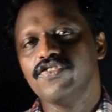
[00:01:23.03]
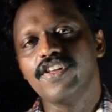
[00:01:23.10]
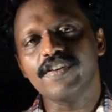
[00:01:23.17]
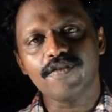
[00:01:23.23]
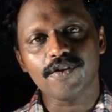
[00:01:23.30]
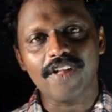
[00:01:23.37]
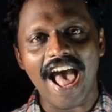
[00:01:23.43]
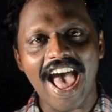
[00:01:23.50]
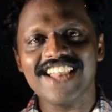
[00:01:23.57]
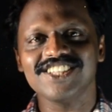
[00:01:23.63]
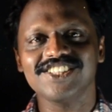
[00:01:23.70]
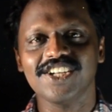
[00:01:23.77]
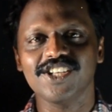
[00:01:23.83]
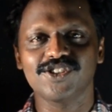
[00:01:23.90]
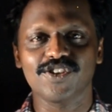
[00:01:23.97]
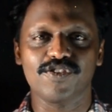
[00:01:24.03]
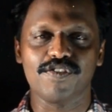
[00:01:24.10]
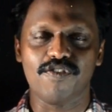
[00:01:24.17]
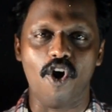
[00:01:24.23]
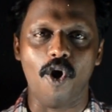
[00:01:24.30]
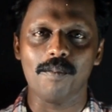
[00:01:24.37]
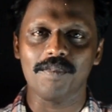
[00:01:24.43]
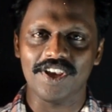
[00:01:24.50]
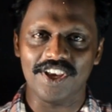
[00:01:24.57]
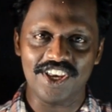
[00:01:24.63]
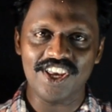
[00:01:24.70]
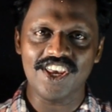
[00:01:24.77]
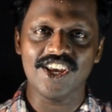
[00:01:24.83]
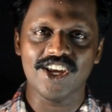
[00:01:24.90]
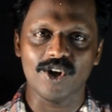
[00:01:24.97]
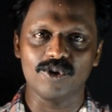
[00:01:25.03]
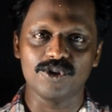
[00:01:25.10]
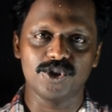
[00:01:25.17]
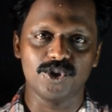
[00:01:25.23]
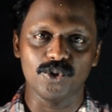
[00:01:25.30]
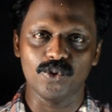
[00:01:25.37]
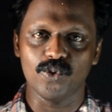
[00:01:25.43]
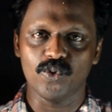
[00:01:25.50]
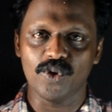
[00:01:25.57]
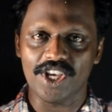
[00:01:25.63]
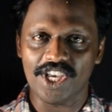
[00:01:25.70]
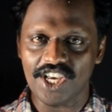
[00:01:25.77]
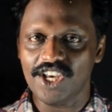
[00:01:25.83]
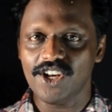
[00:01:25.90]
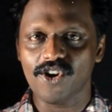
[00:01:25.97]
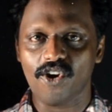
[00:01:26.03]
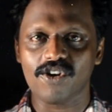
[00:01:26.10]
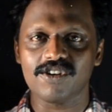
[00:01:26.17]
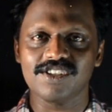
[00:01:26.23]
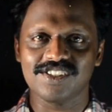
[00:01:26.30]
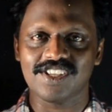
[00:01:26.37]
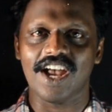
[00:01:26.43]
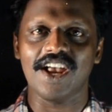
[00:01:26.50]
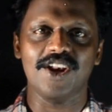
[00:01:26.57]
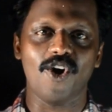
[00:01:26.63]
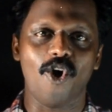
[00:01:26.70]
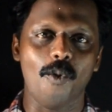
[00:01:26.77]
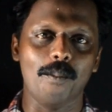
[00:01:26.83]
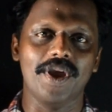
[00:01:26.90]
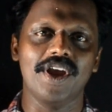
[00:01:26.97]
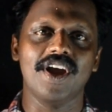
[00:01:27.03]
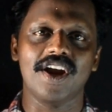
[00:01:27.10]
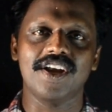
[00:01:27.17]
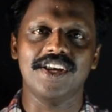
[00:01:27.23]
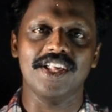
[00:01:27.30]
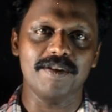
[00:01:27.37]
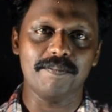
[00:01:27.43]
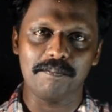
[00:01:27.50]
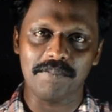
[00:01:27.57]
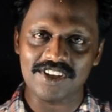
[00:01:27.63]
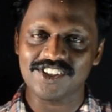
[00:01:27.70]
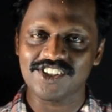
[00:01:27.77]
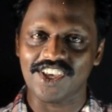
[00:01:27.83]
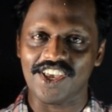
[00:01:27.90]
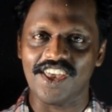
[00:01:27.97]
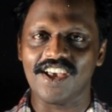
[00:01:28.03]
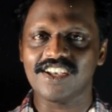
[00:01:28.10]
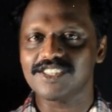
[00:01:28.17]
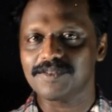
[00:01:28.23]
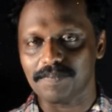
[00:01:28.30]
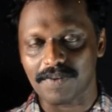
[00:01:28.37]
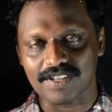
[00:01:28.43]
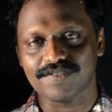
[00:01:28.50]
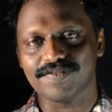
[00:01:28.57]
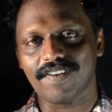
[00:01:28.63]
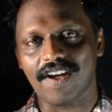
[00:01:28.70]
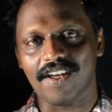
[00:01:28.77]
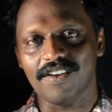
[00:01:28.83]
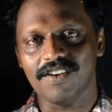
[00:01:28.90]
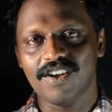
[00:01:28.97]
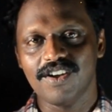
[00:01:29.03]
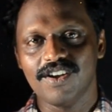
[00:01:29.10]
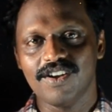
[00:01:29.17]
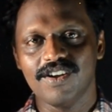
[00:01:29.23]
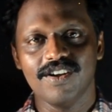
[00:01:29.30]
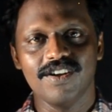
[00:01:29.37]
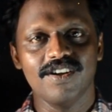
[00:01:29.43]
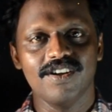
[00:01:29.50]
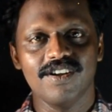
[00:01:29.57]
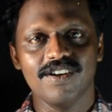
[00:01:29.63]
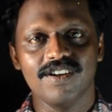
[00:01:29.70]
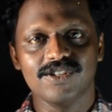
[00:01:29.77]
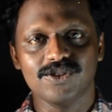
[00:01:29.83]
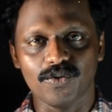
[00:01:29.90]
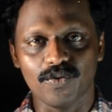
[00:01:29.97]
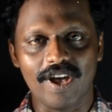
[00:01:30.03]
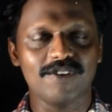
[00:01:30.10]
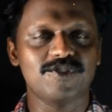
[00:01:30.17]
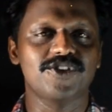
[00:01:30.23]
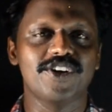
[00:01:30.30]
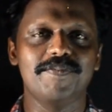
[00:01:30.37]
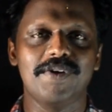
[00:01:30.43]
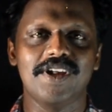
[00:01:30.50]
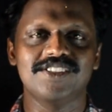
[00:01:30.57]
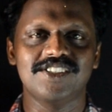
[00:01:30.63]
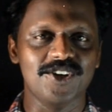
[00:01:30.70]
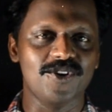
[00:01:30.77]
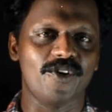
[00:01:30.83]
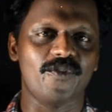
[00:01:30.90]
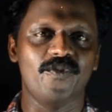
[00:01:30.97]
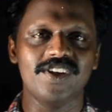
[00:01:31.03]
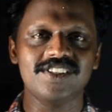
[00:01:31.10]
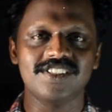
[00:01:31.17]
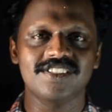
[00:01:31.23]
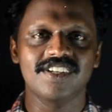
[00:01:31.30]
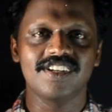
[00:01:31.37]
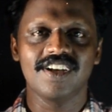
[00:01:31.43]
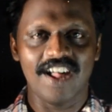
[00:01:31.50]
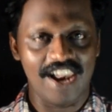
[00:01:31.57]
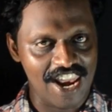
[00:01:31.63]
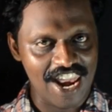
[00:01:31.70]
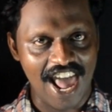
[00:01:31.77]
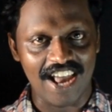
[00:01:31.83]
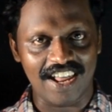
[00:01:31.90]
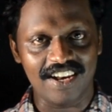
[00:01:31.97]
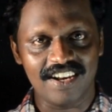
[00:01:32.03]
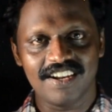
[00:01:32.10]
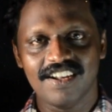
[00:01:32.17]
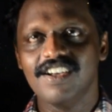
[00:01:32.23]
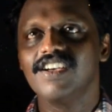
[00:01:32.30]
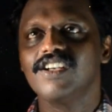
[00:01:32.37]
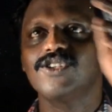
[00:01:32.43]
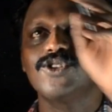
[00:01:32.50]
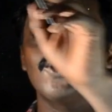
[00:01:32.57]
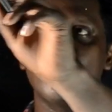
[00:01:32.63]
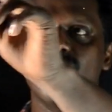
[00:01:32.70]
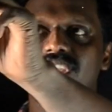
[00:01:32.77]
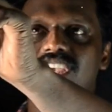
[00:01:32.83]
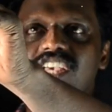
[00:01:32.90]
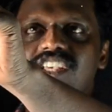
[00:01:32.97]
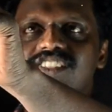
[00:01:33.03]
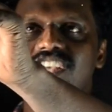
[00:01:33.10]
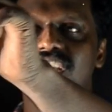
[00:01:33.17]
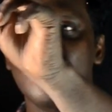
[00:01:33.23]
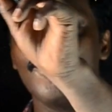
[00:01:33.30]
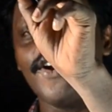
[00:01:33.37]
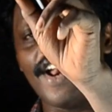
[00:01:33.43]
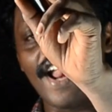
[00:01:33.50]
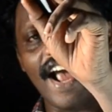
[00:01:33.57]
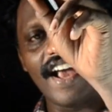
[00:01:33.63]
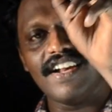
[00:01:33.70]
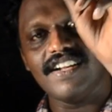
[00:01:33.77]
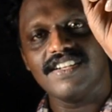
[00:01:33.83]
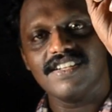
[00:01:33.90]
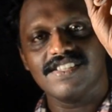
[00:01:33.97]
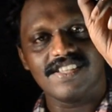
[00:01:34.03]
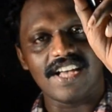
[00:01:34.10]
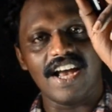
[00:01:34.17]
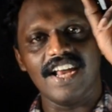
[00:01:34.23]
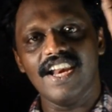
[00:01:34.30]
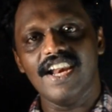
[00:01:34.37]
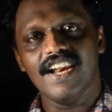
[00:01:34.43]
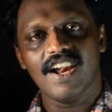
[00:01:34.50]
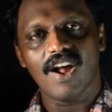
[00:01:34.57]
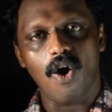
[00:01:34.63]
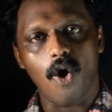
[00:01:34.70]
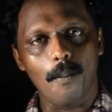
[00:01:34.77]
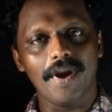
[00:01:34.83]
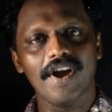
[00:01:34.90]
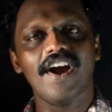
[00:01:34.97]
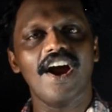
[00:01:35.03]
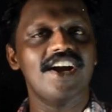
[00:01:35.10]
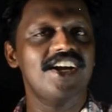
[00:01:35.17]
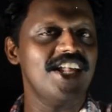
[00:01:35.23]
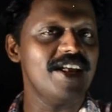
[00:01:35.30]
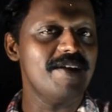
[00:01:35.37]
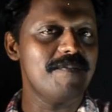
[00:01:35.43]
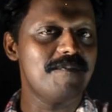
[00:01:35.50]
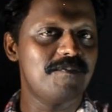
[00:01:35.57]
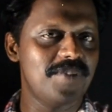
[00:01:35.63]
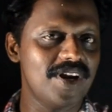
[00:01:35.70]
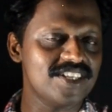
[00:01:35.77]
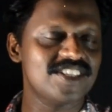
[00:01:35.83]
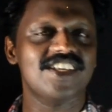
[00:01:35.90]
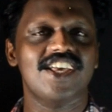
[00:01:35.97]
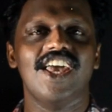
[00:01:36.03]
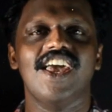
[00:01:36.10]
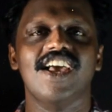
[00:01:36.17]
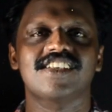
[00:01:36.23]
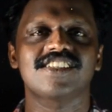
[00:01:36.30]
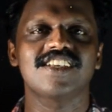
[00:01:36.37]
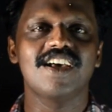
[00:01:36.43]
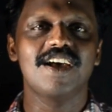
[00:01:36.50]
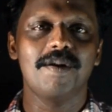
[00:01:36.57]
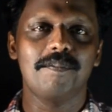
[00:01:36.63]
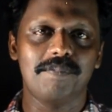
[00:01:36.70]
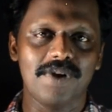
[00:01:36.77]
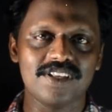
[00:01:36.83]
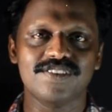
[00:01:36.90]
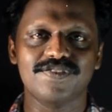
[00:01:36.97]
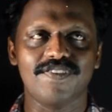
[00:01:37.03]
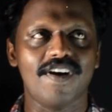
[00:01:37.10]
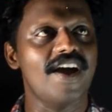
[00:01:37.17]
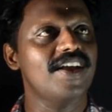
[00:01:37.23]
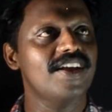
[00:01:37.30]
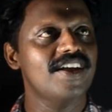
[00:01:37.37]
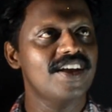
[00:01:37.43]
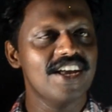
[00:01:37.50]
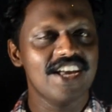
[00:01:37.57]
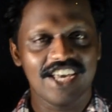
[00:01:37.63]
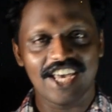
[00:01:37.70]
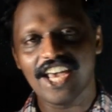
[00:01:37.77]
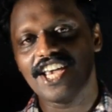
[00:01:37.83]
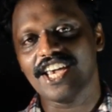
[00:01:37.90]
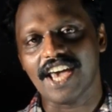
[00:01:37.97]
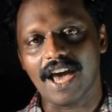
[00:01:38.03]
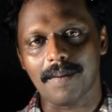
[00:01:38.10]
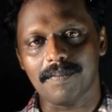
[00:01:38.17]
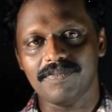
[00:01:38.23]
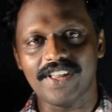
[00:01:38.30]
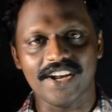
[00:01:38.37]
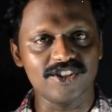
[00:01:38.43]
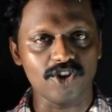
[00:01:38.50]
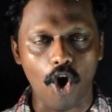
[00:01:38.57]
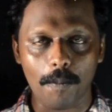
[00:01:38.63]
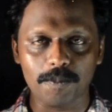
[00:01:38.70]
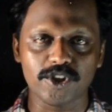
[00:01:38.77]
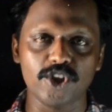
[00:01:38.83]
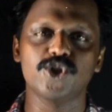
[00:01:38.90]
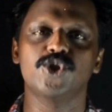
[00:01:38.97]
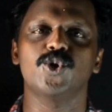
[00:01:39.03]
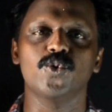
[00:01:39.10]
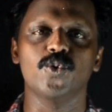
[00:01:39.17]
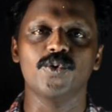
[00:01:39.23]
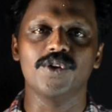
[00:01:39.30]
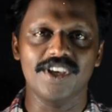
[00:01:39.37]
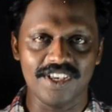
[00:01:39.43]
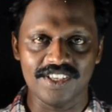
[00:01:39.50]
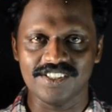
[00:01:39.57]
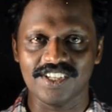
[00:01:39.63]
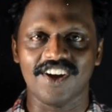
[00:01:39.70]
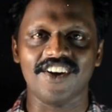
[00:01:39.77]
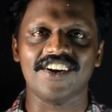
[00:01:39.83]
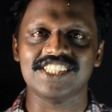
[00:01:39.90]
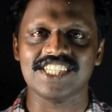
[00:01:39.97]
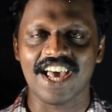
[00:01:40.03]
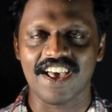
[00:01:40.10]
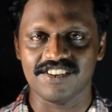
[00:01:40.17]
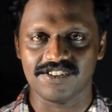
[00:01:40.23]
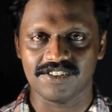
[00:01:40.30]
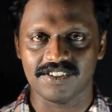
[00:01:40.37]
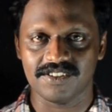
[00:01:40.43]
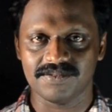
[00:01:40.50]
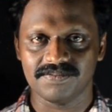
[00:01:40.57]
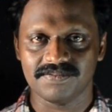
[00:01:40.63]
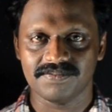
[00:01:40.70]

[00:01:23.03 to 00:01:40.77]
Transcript: Therefore, the answer is of the form E equal to E naught sine omega t plus kx plus phi. So we have to replace E naught with 9. So E is equal to 9 sine omega t plus kx plus phi k cap. That is option 2 is the correct answer.